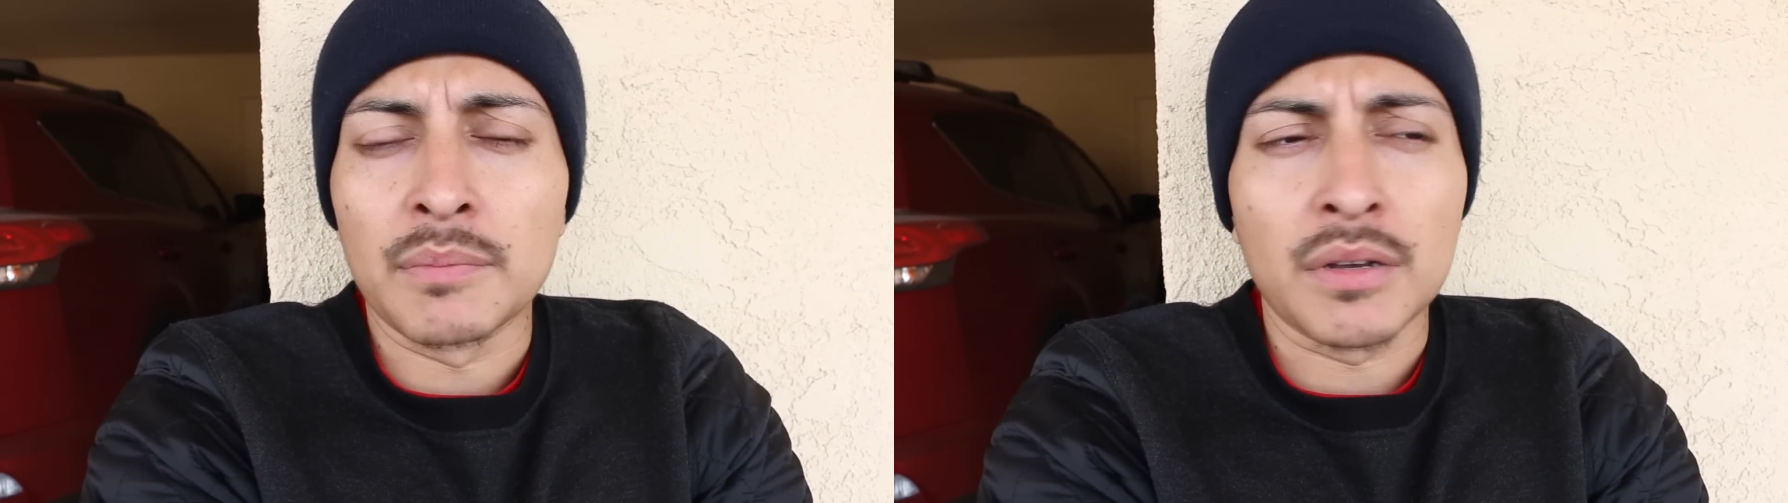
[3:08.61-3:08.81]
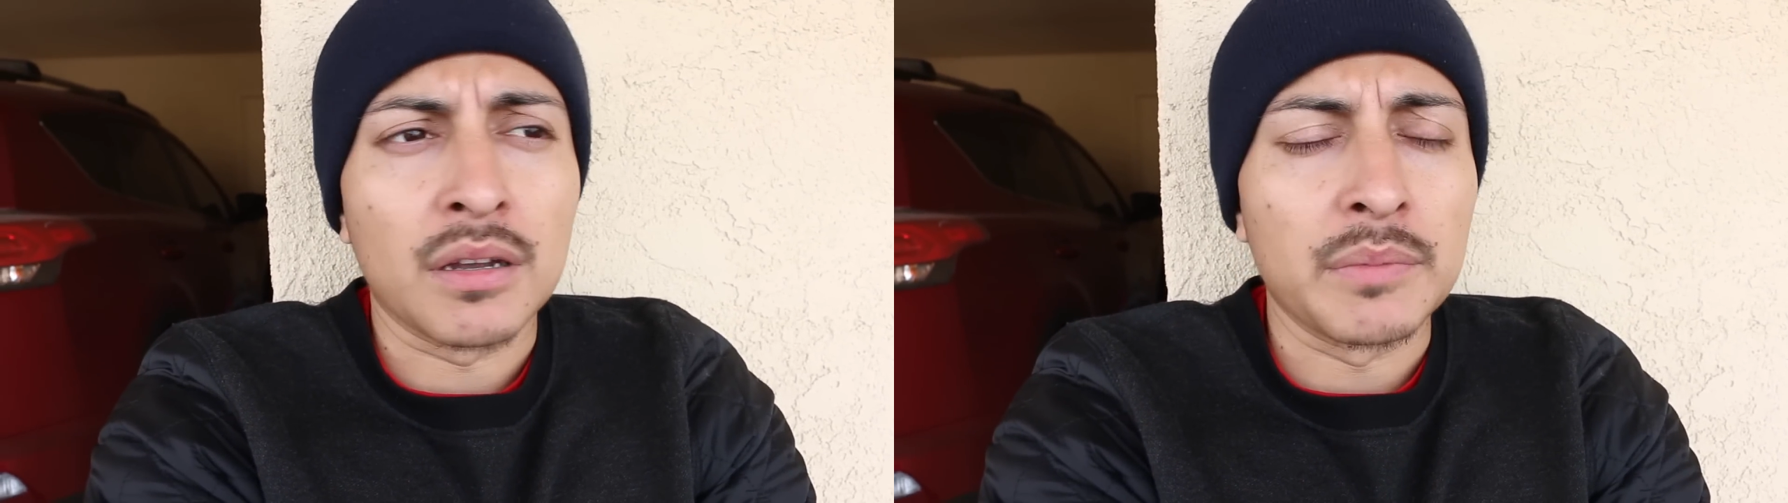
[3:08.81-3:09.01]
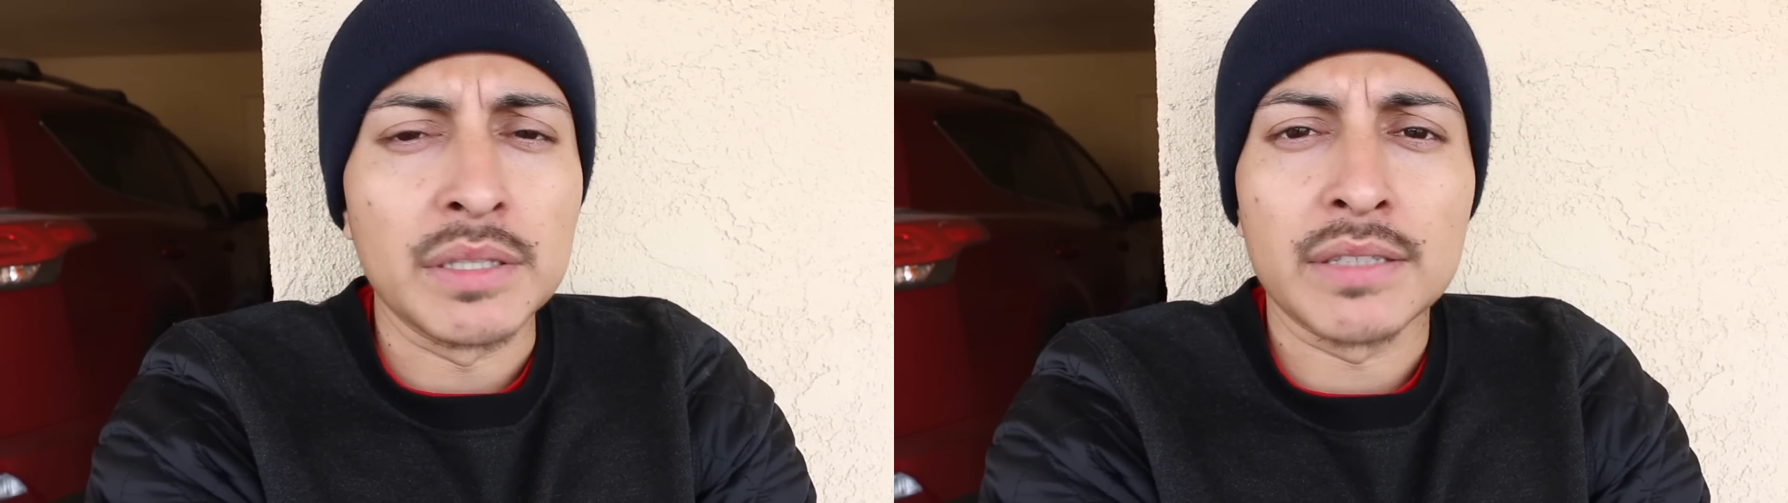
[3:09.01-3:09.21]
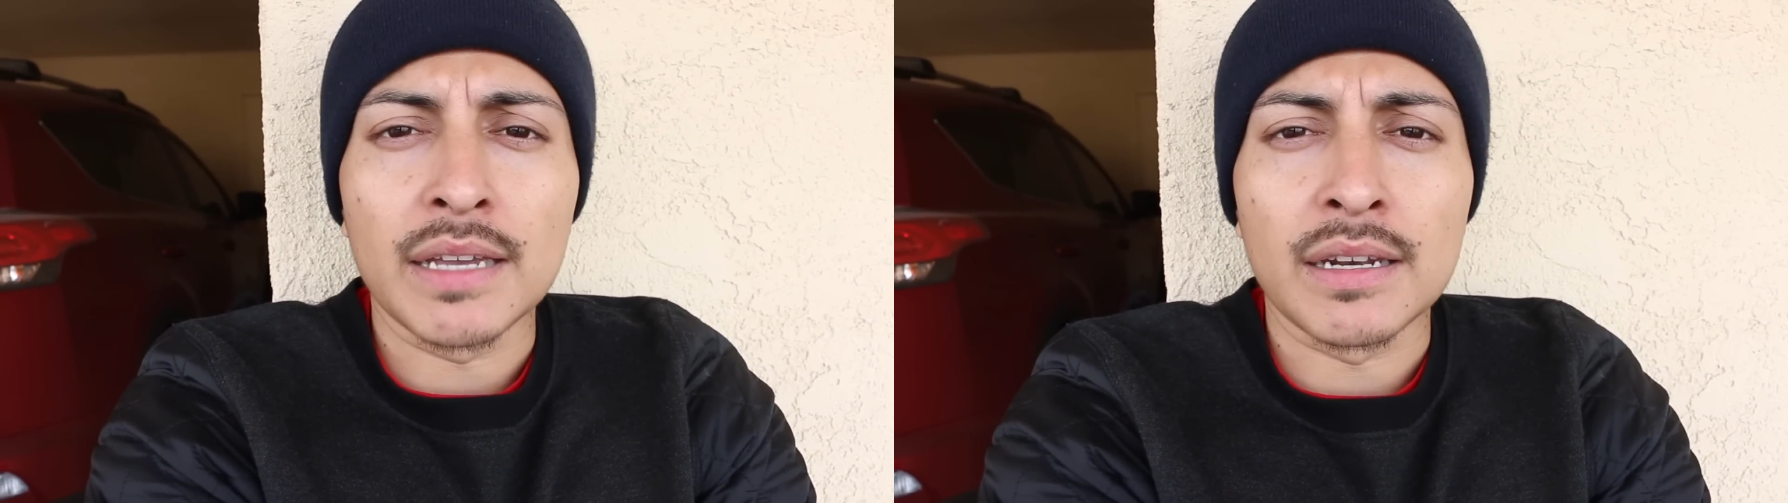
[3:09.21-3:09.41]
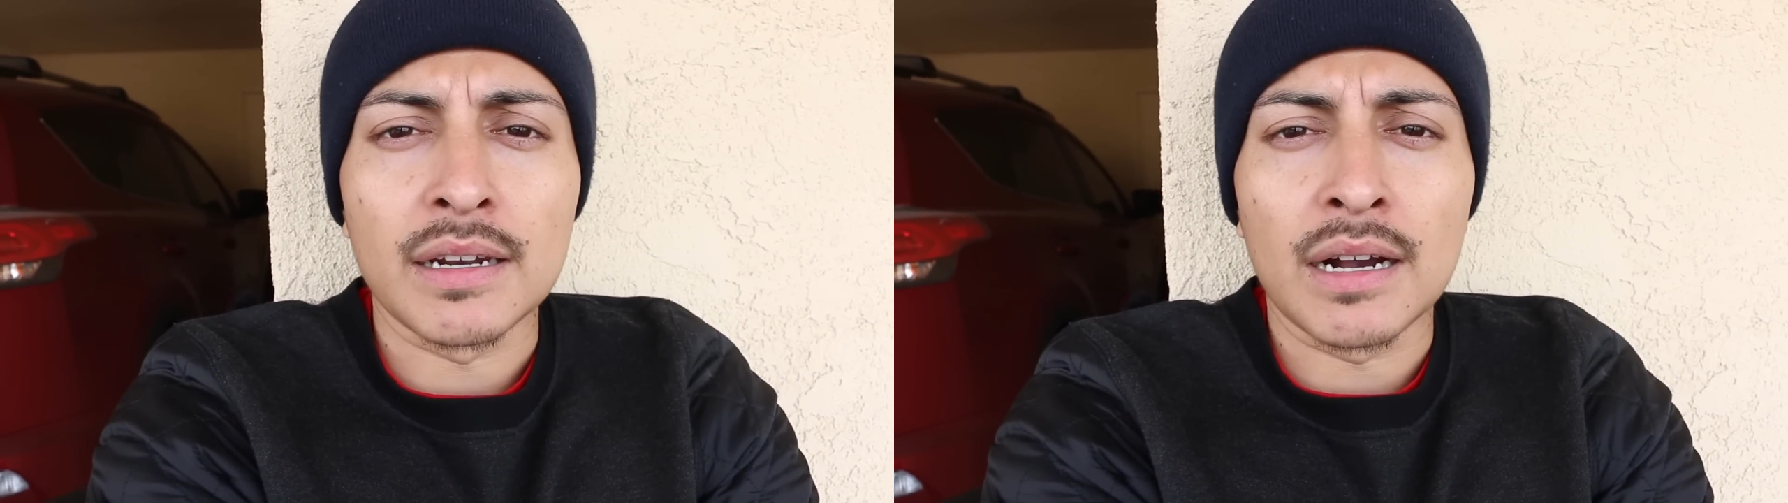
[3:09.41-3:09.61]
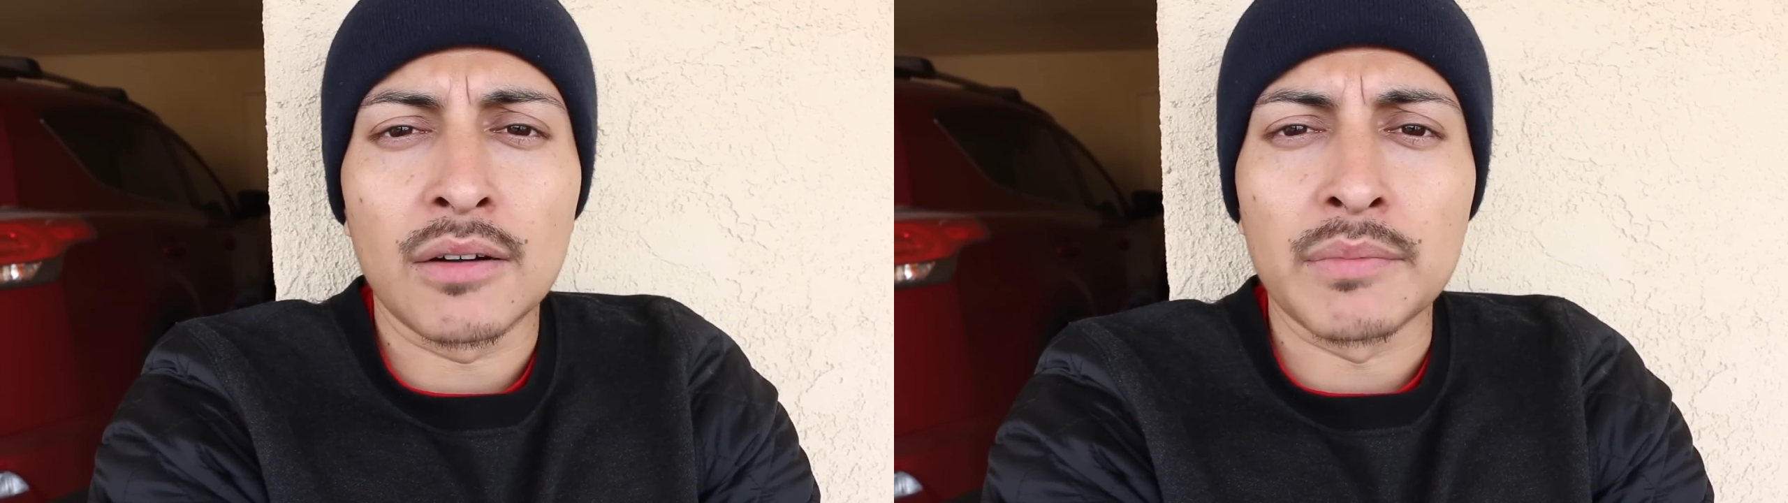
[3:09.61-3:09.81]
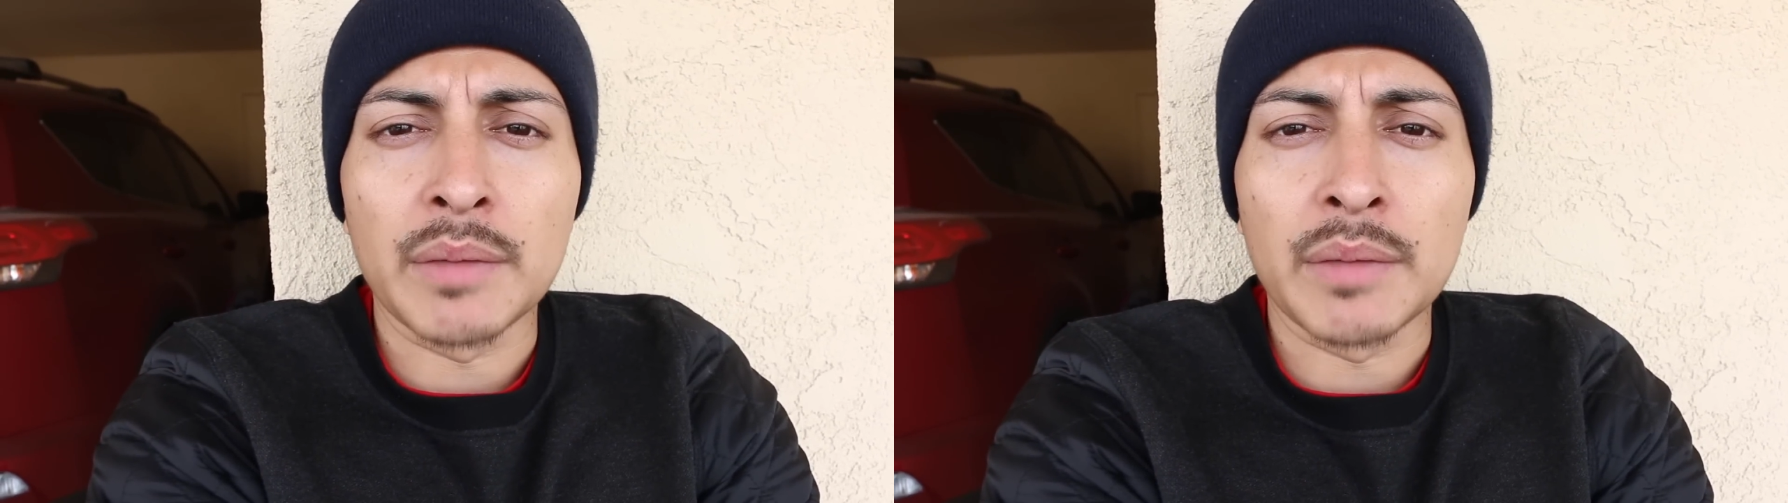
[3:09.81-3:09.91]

I'm going to be taking it out,